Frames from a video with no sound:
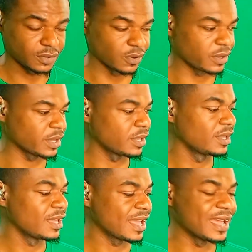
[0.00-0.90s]
Okay,
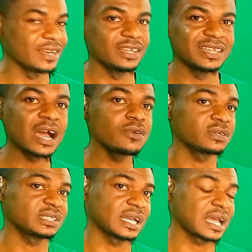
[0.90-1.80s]
and now
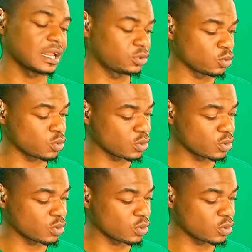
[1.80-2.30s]
your staccato.